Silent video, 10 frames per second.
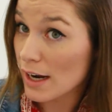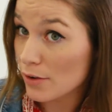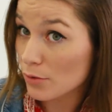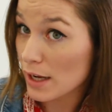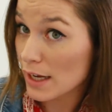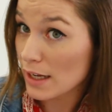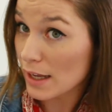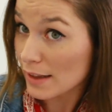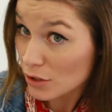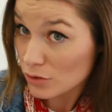halfway,
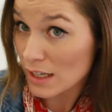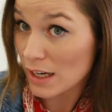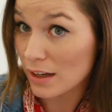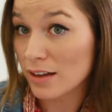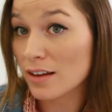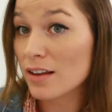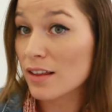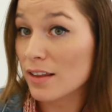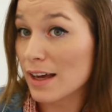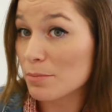and then you take
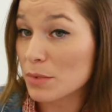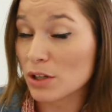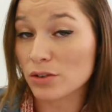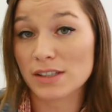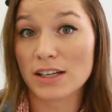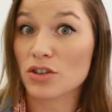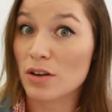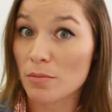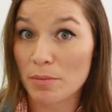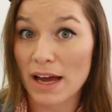that middle
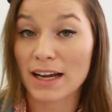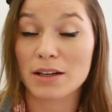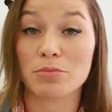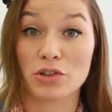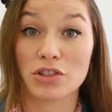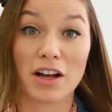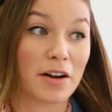section back and push it